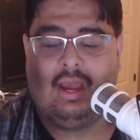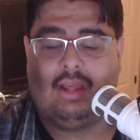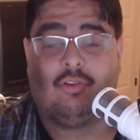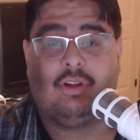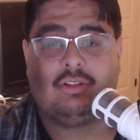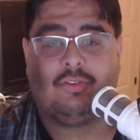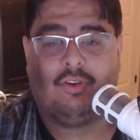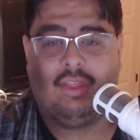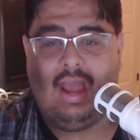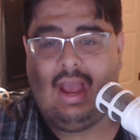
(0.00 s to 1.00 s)
And the reason
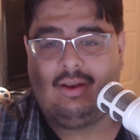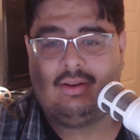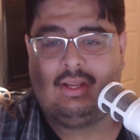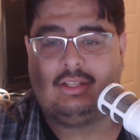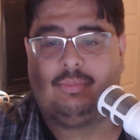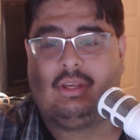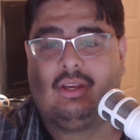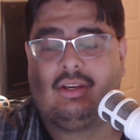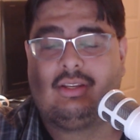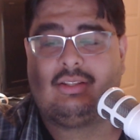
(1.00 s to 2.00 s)
for that is
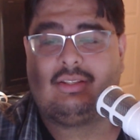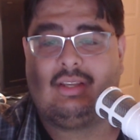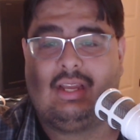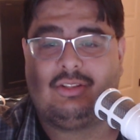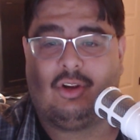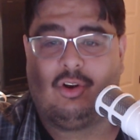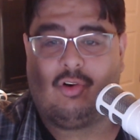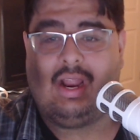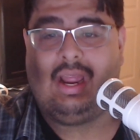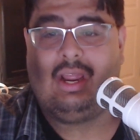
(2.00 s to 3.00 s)
because it's a
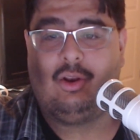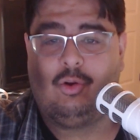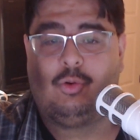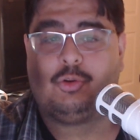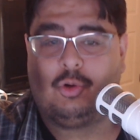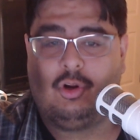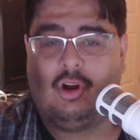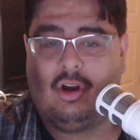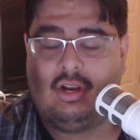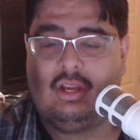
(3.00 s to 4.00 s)
gray neutral
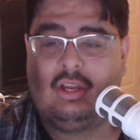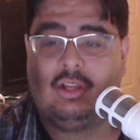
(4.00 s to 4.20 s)
card,